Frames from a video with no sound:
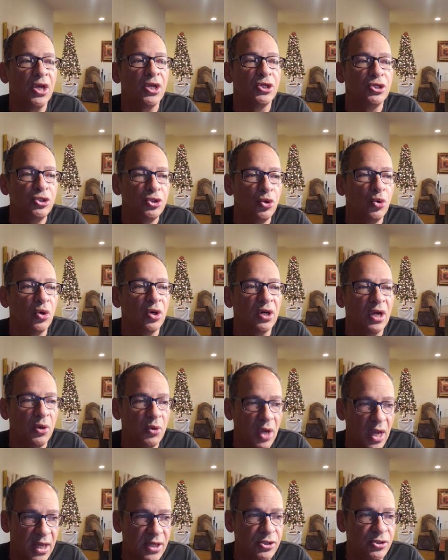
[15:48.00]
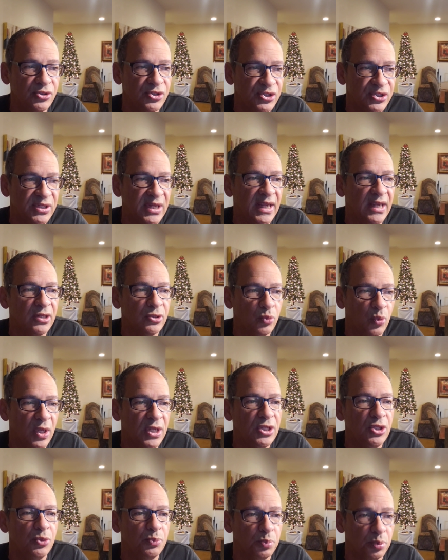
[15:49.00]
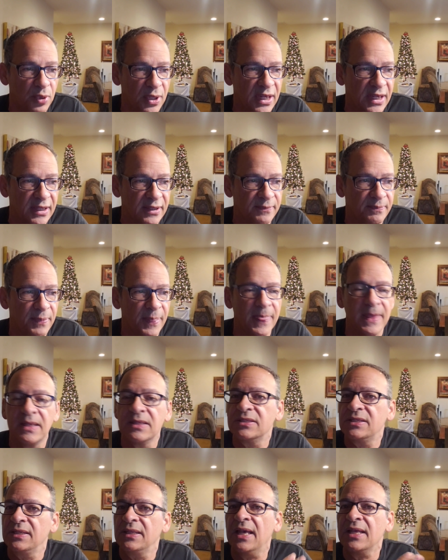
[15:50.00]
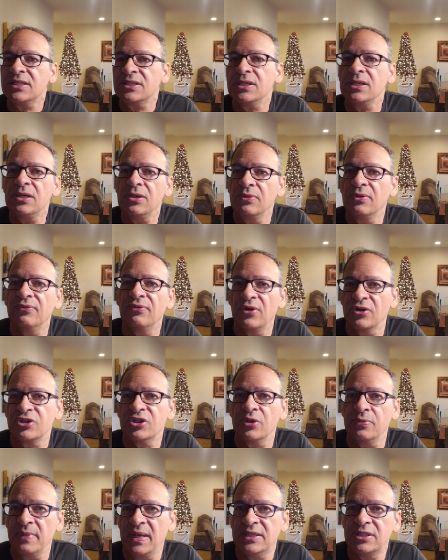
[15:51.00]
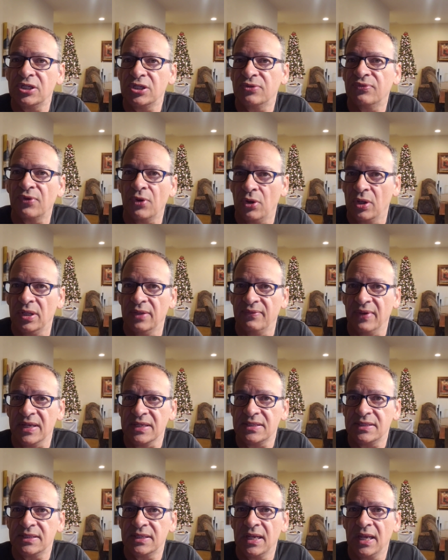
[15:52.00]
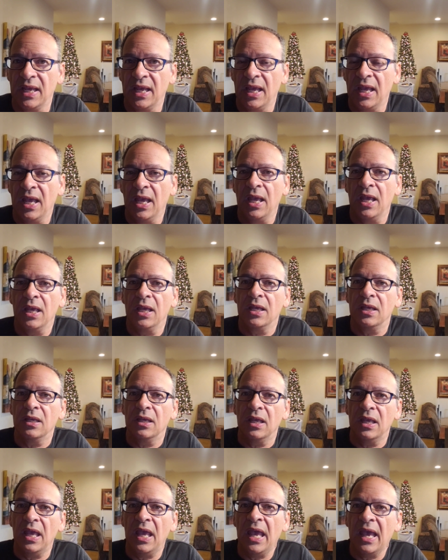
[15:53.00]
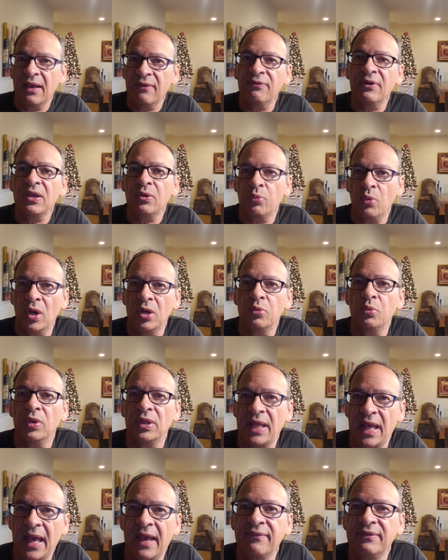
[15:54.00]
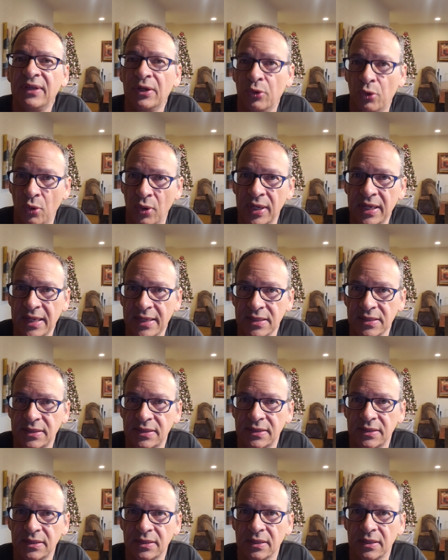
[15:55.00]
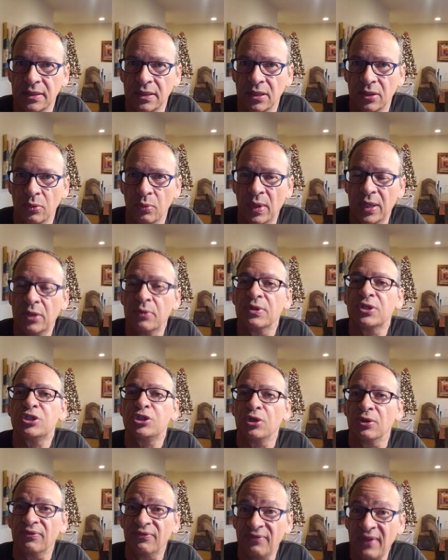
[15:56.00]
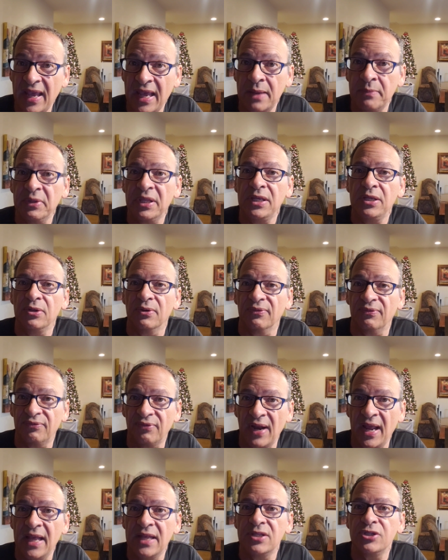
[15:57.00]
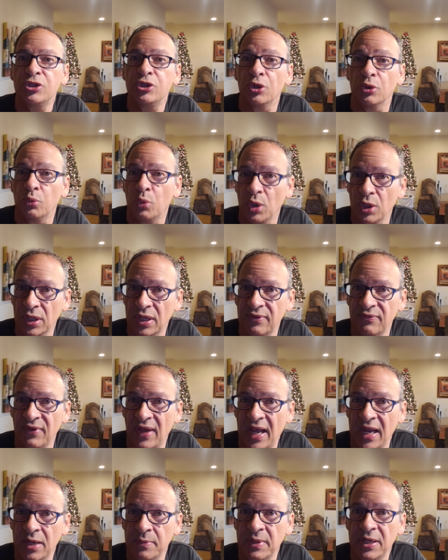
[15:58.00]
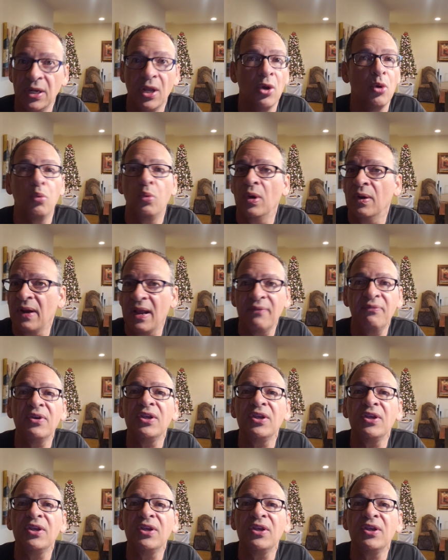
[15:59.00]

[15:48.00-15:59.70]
nor understand what you bring. See, that's a universal message for all of us. Everyone will have their audience, whether it's your family, your friends, your work environment, wherever